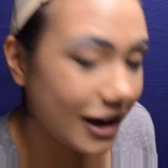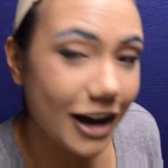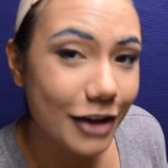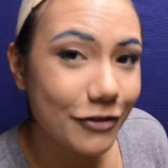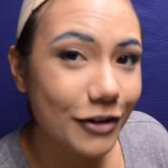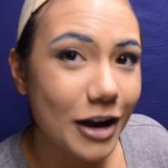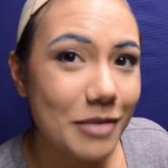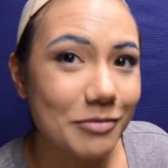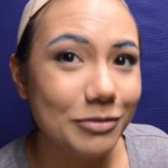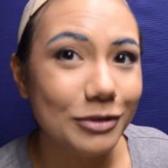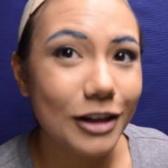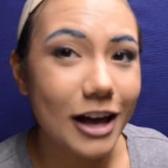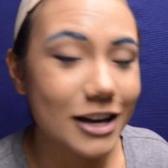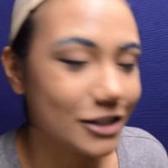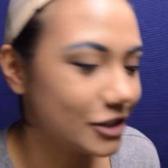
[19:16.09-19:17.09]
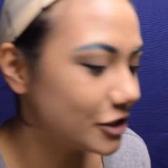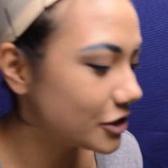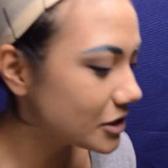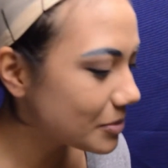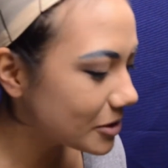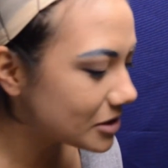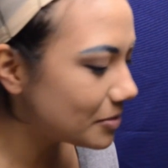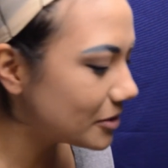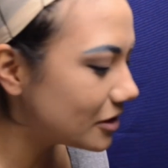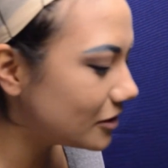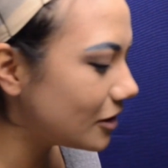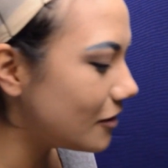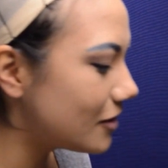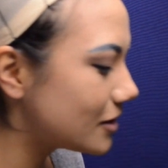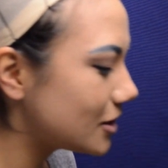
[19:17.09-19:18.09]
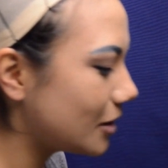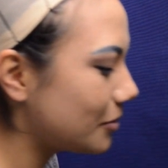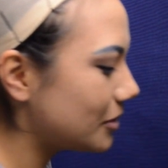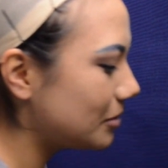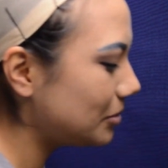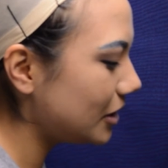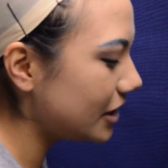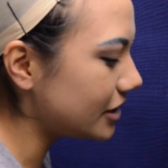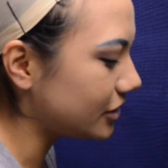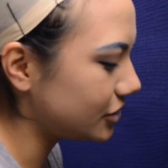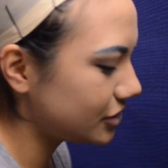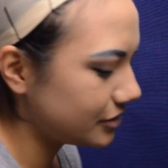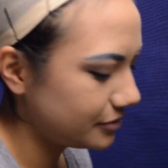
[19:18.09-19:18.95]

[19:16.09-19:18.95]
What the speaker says: I forgot blush. You're supposed to put the glow on top of the blush.